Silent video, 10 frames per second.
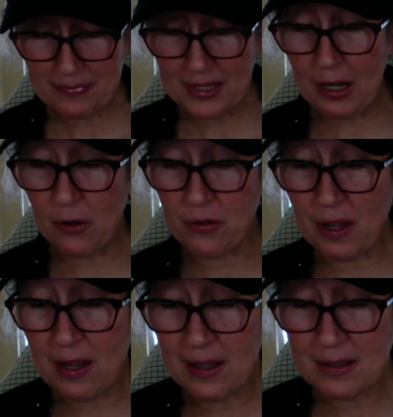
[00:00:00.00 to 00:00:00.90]

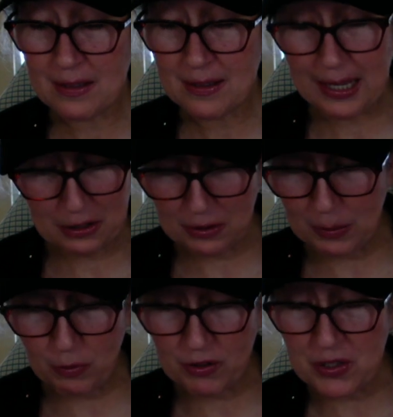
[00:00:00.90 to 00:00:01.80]
Yehovah, Elohim
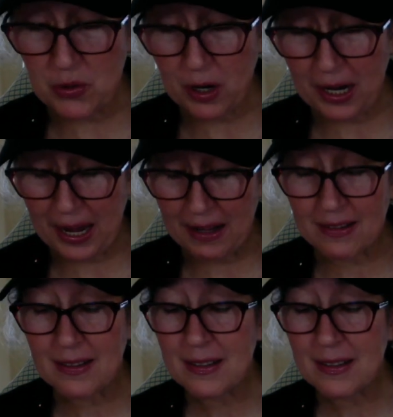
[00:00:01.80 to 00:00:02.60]
of Israel,